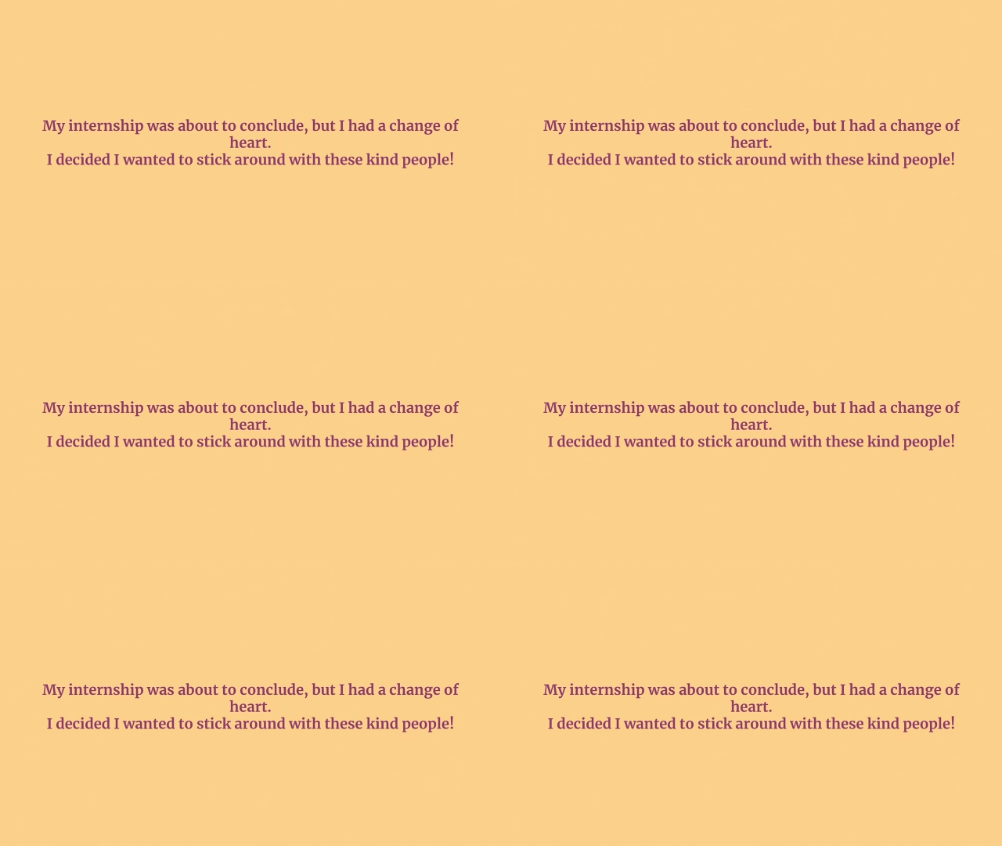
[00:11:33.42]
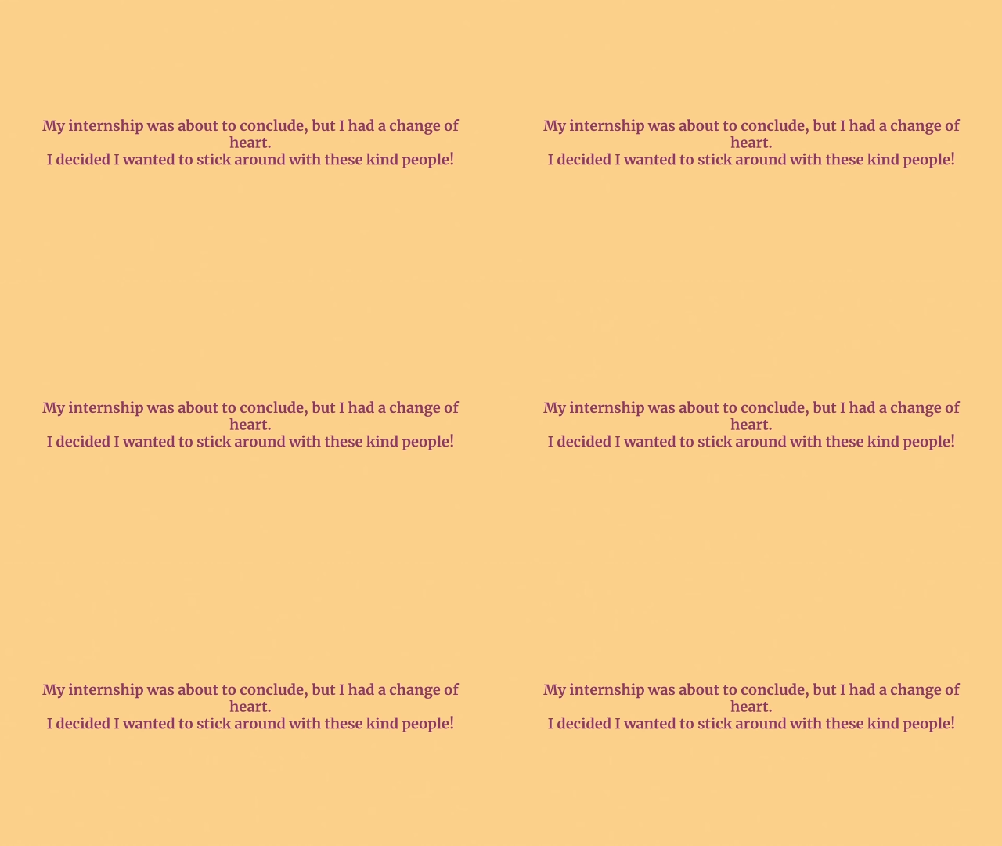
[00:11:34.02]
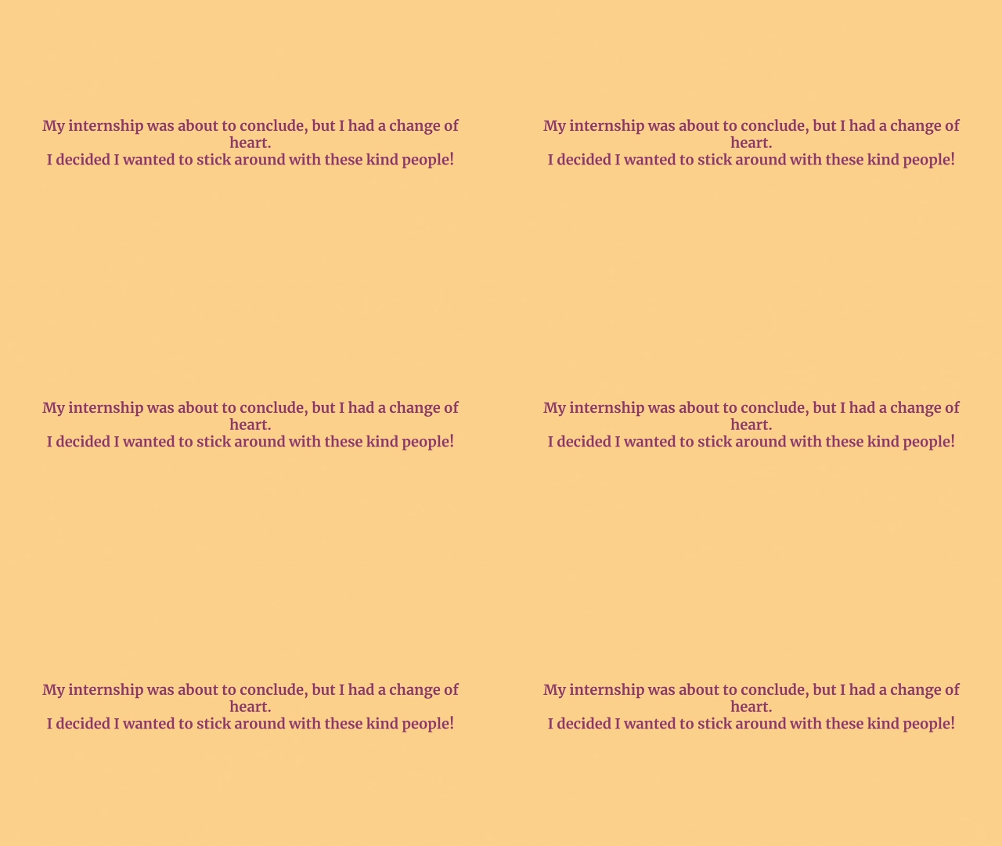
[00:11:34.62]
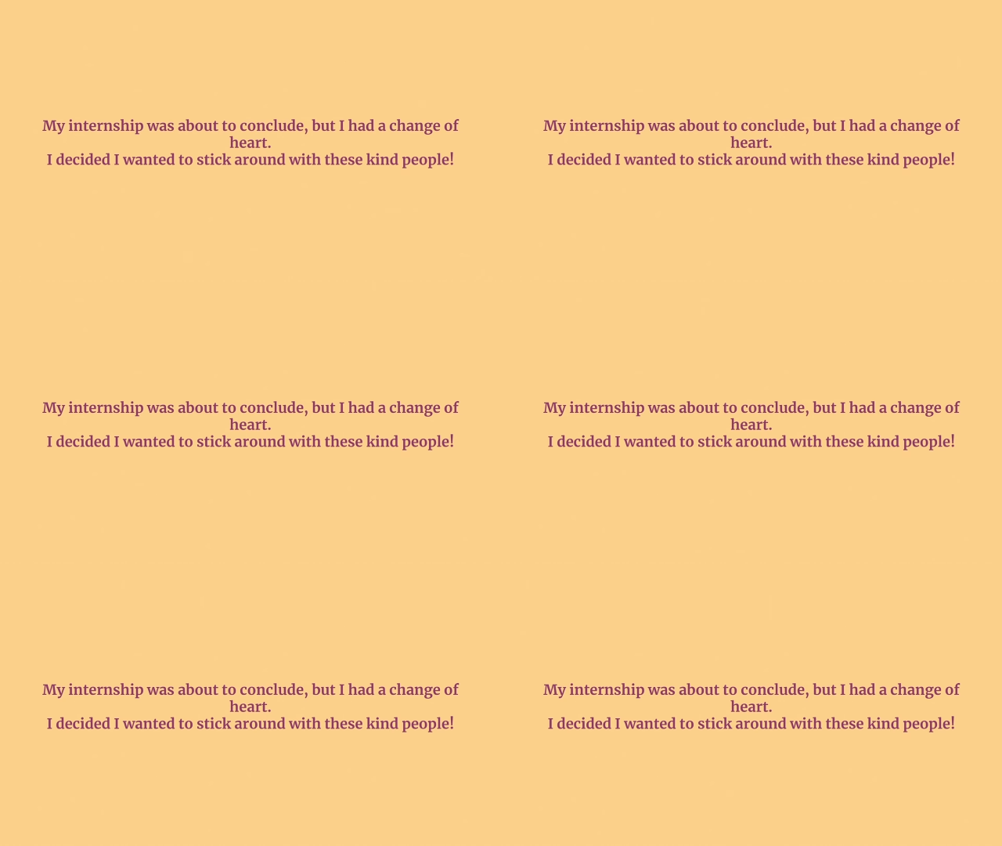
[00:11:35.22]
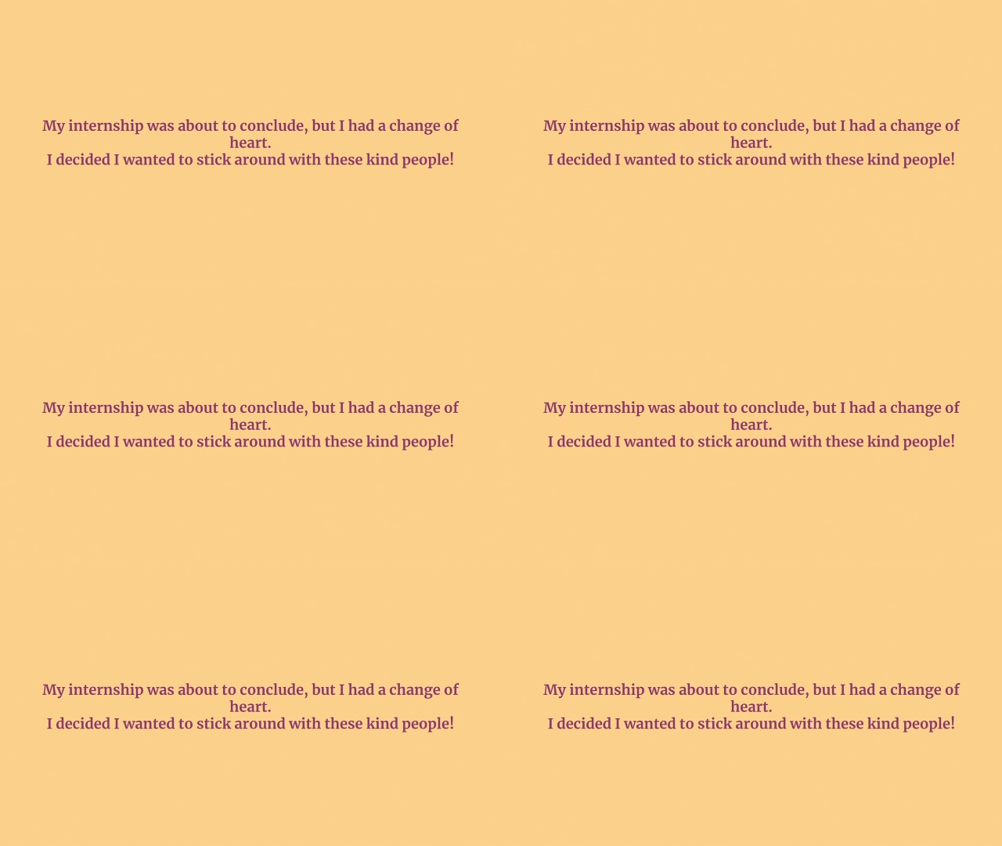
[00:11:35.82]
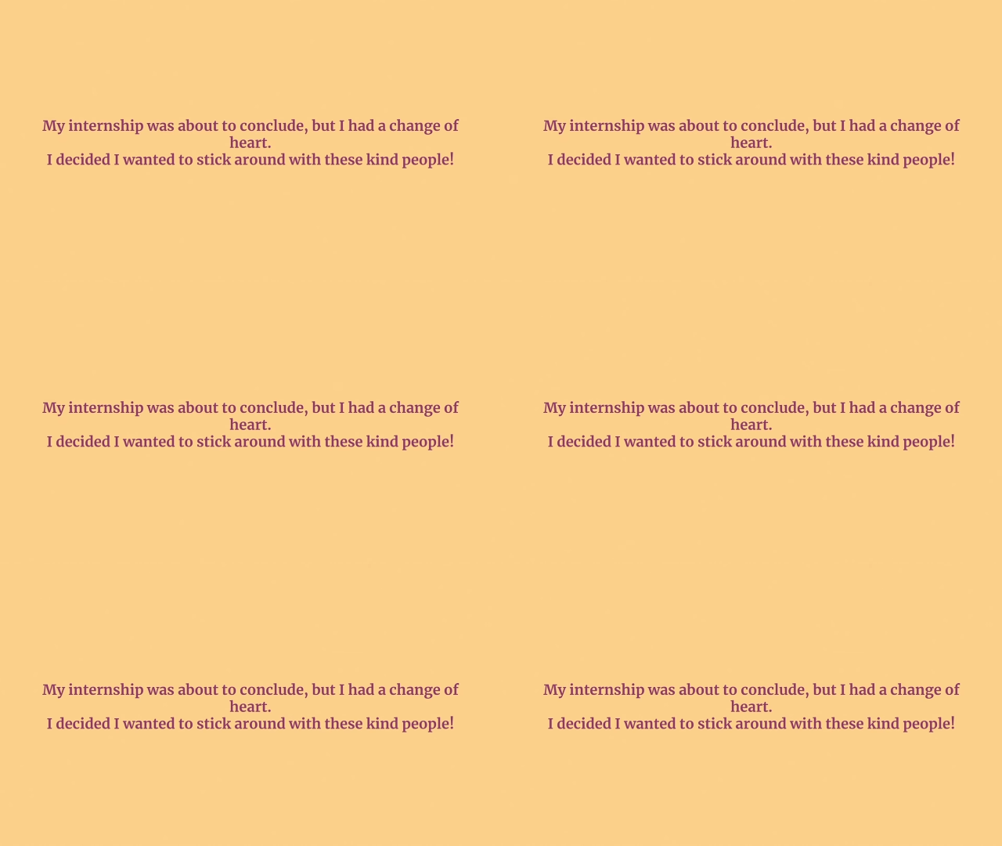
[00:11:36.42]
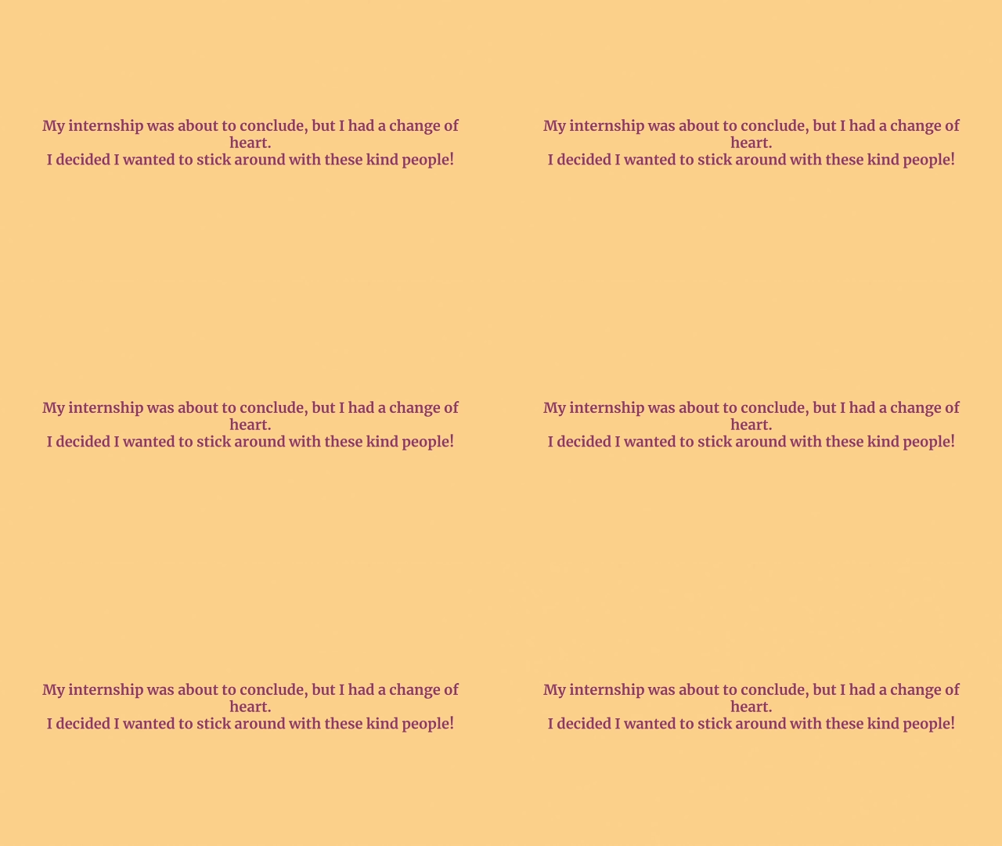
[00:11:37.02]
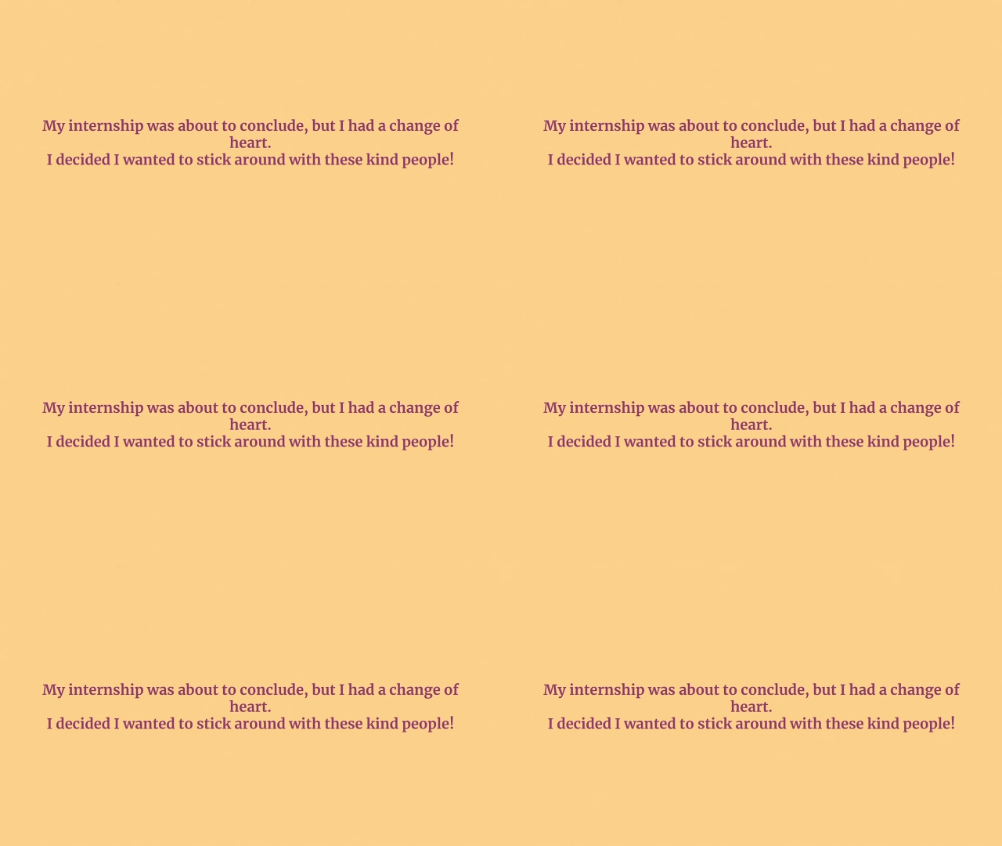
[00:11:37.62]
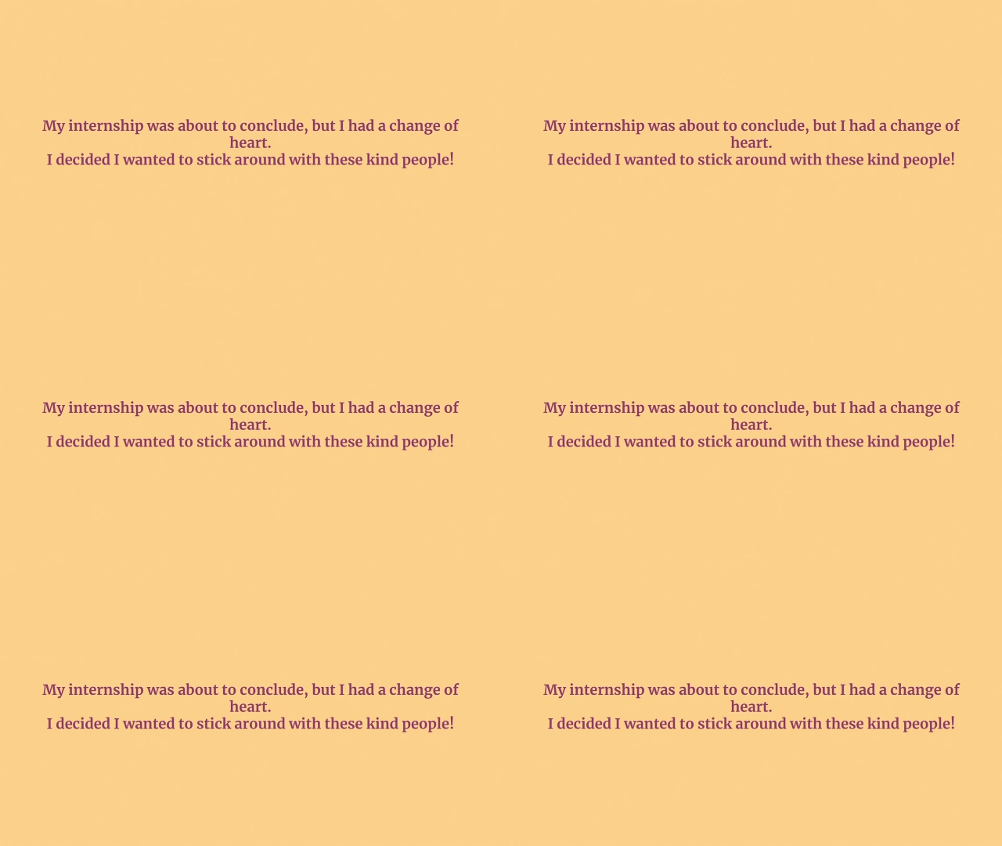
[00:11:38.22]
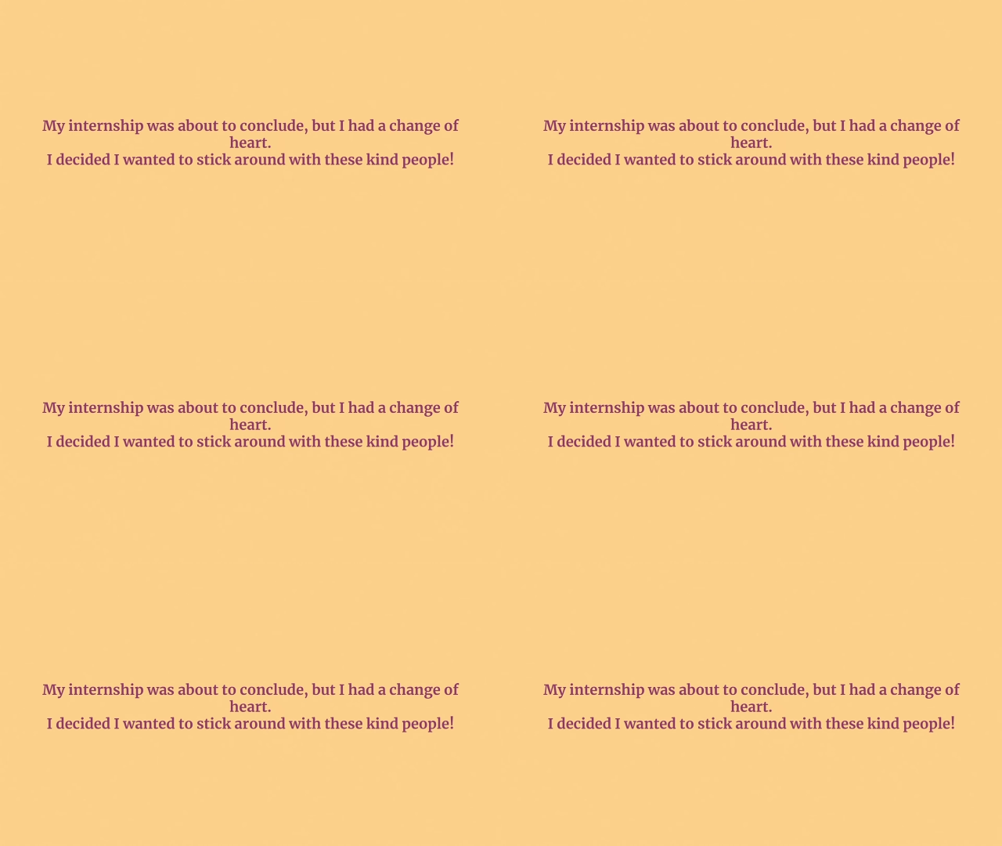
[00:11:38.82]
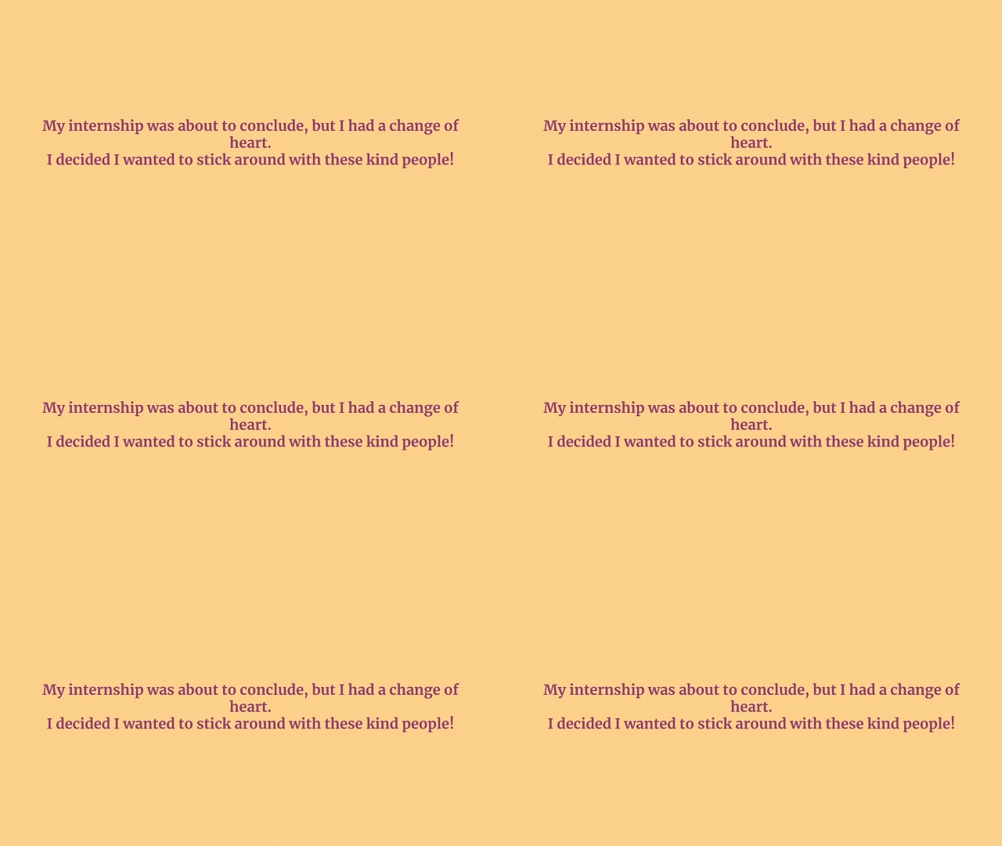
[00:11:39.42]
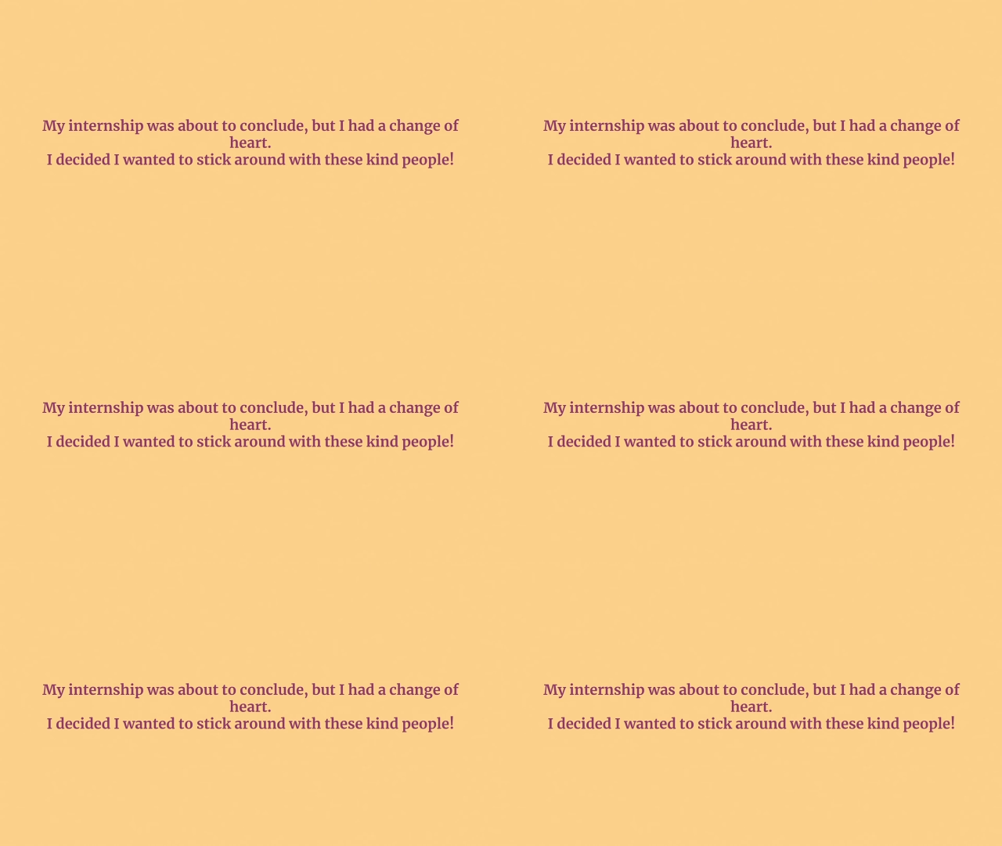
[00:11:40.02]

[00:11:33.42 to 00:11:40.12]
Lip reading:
Nobody's mouth can be seen.